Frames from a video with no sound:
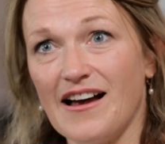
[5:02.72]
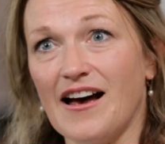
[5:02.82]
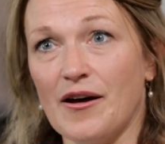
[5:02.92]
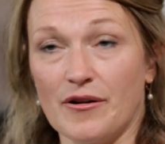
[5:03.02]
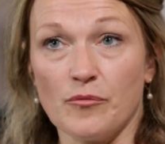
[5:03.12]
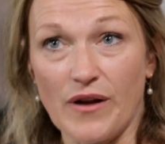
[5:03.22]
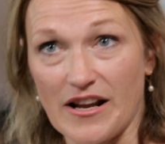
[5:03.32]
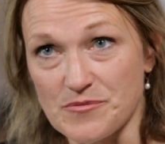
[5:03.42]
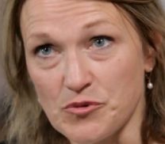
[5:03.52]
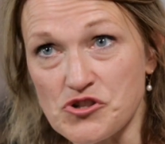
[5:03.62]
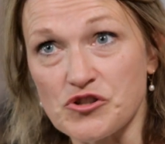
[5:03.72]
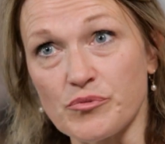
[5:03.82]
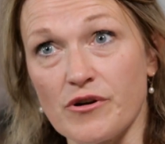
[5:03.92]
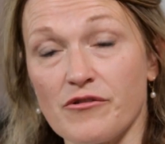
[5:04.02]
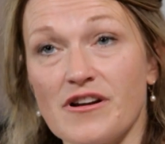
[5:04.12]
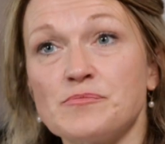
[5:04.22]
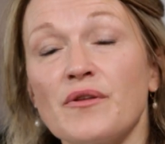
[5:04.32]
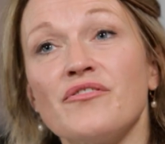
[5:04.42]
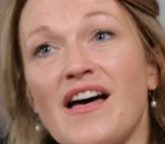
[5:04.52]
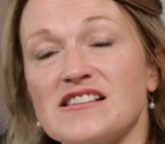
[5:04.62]
and we had to push the progress,
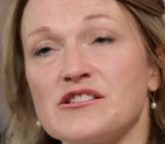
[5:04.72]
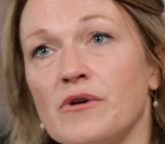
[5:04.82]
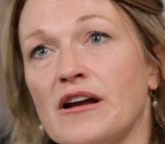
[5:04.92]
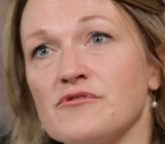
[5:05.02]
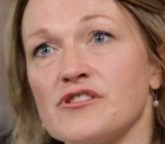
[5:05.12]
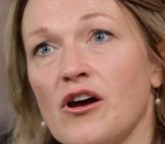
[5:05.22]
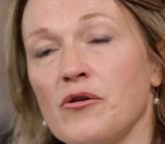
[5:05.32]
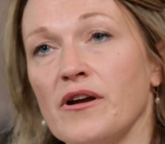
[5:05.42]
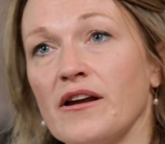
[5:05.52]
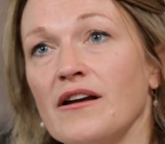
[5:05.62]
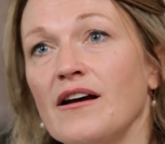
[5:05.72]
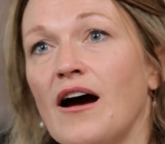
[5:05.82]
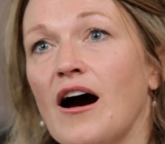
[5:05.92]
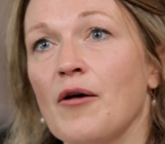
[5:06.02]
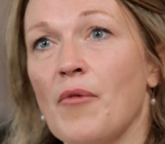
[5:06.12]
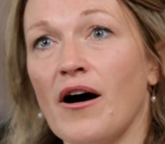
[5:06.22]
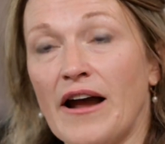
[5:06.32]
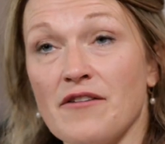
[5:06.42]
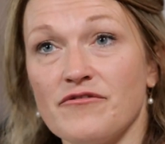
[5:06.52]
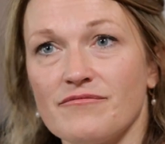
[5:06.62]
but that's the way it was going. Um,
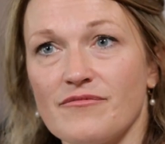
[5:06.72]
I have